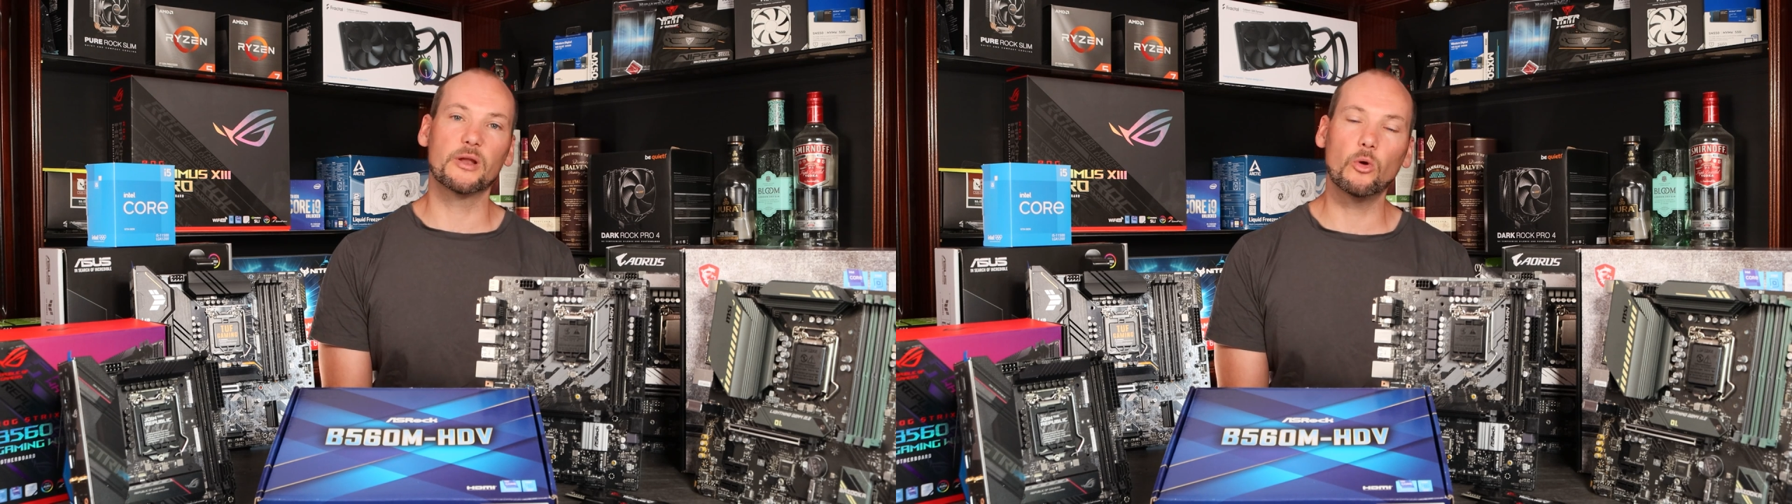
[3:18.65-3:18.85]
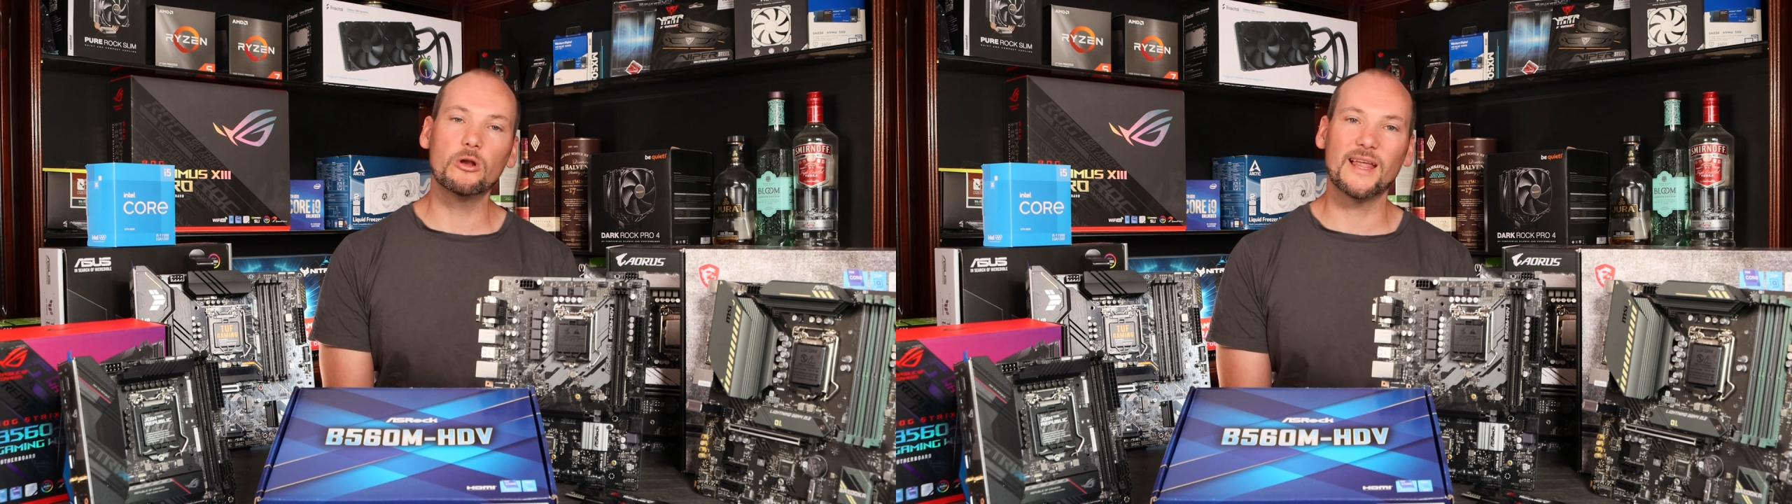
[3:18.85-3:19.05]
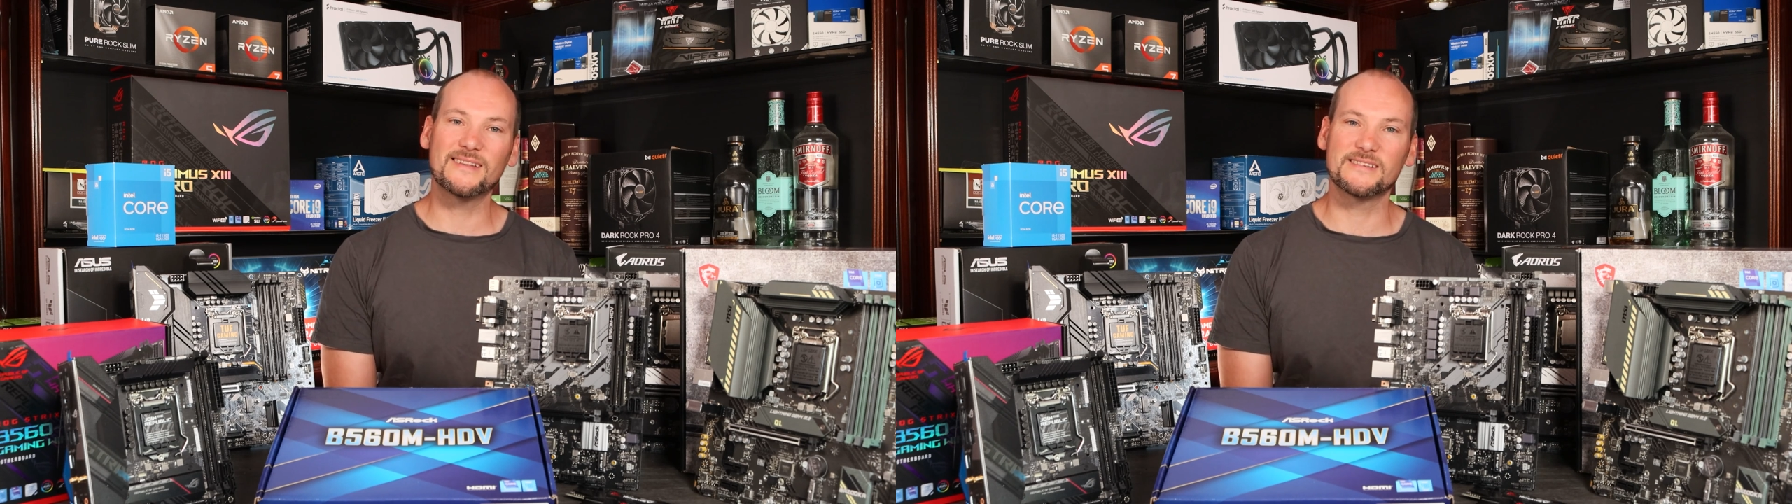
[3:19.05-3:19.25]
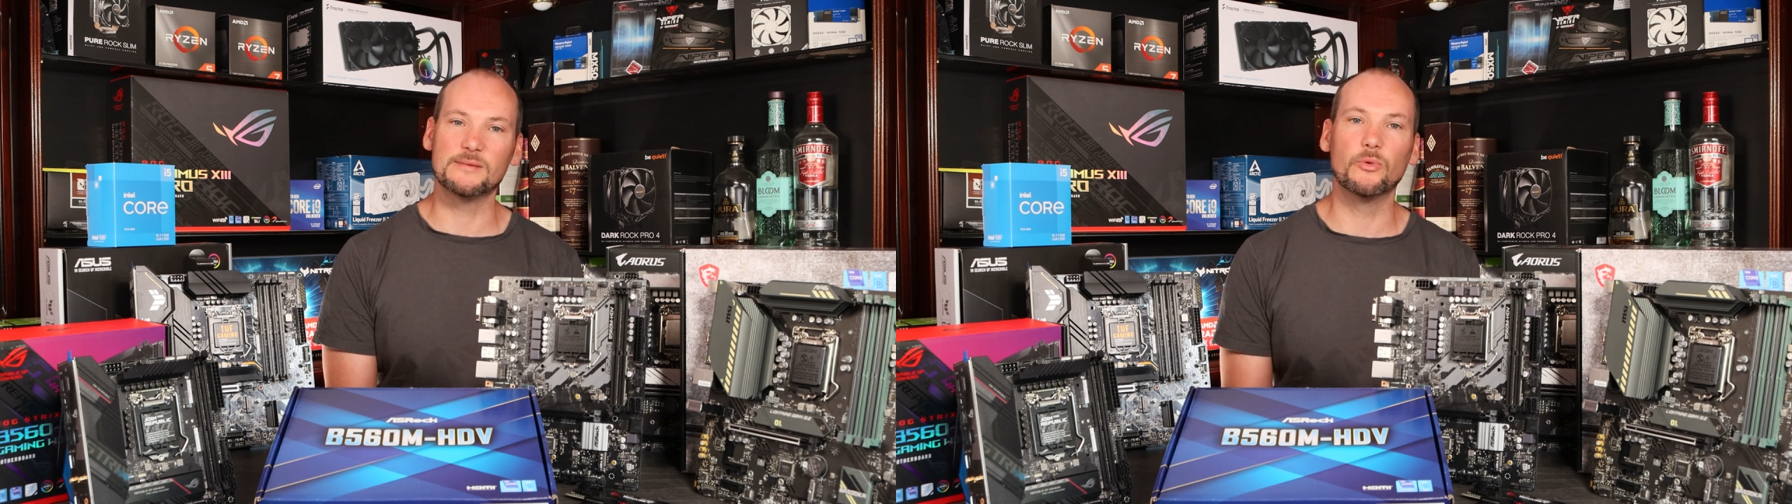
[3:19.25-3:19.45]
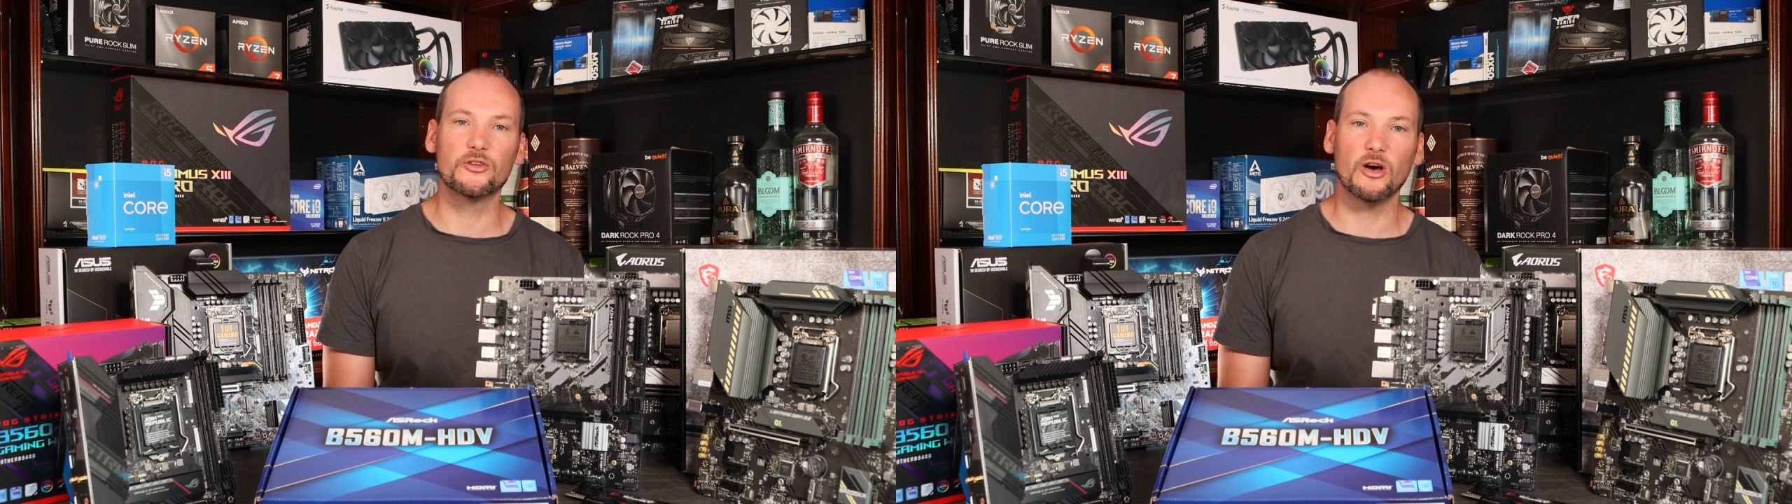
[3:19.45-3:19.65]
but it won't let us
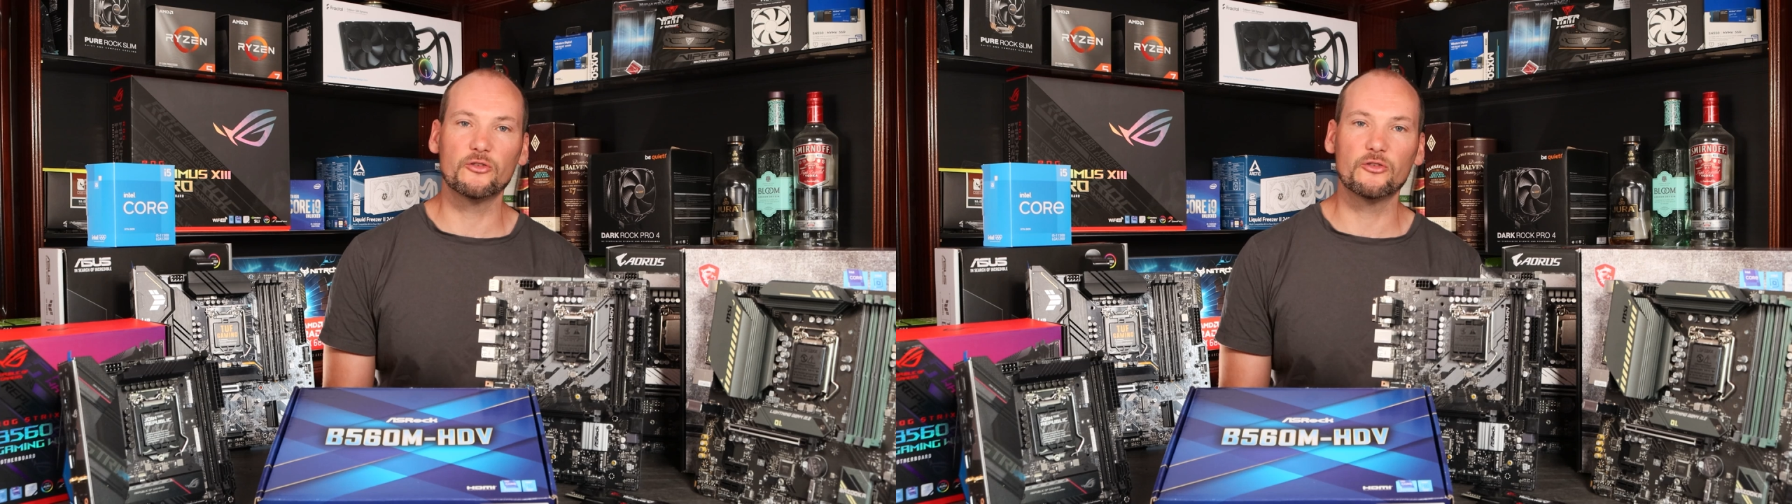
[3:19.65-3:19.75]
input